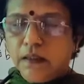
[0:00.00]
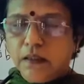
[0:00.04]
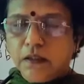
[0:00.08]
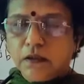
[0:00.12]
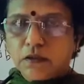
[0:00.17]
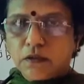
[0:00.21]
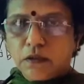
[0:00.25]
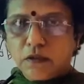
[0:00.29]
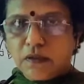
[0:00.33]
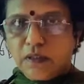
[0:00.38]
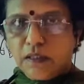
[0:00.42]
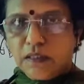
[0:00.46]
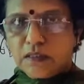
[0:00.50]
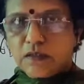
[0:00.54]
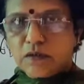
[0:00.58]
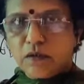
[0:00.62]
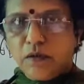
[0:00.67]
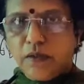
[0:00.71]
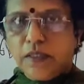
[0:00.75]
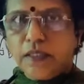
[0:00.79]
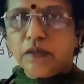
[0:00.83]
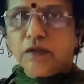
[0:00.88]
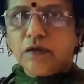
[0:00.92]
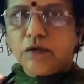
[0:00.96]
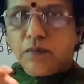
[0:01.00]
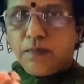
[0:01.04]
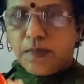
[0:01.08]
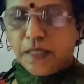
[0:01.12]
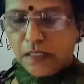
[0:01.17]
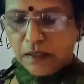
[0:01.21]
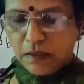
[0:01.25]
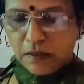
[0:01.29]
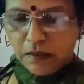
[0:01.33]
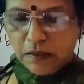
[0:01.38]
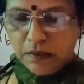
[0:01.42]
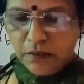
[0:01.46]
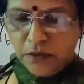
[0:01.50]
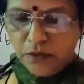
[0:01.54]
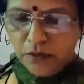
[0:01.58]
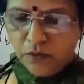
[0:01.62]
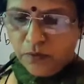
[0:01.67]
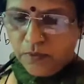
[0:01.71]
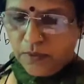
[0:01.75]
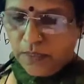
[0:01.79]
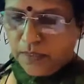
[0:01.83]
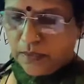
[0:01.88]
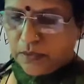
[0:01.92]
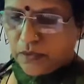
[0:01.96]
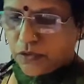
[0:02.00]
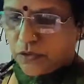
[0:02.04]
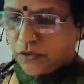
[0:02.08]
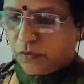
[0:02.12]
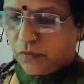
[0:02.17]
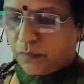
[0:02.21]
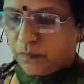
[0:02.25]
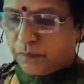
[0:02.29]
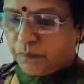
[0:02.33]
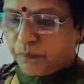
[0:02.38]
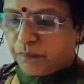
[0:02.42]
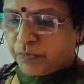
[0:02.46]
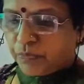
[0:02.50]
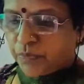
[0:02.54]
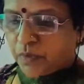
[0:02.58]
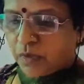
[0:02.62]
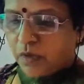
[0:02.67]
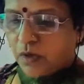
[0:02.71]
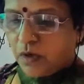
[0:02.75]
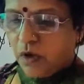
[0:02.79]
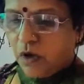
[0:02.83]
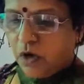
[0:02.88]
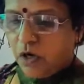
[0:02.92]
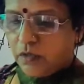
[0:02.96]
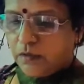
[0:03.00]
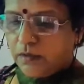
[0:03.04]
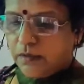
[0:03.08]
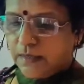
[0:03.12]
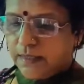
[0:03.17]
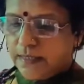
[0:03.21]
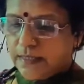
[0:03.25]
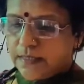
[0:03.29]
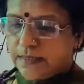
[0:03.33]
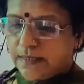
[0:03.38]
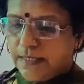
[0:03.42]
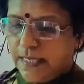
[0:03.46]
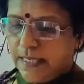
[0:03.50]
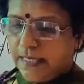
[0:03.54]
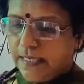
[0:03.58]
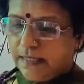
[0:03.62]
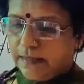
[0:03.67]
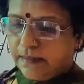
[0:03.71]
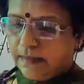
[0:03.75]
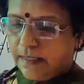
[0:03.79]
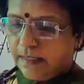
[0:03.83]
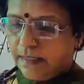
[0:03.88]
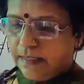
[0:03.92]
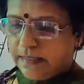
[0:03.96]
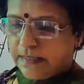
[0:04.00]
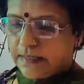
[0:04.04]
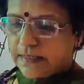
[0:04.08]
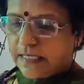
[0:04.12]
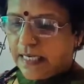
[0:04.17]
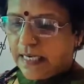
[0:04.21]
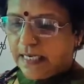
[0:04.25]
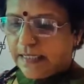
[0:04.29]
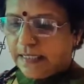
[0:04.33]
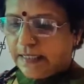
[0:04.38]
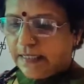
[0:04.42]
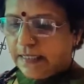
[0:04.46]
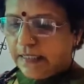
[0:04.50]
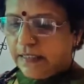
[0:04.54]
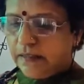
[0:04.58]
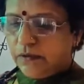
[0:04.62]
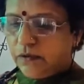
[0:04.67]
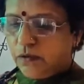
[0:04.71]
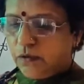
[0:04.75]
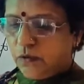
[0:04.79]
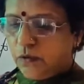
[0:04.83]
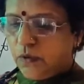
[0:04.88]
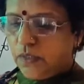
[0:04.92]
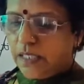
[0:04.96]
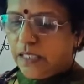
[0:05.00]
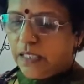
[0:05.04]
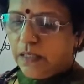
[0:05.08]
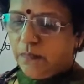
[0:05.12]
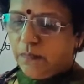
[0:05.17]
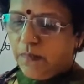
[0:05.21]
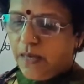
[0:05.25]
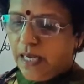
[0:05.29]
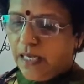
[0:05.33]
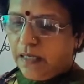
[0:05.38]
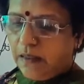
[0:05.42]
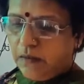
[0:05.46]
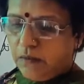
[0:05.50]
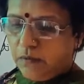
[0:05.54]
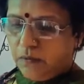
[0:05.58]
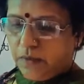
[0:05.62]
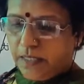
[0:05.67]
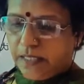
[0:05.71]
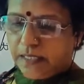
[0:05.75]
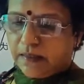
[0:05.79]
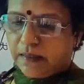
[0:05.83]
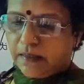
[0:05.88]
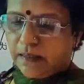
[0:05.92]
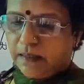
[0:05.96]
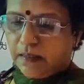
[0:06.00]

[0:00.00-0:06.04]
So this is going to be the new ratio. On this day, they decided to revaluate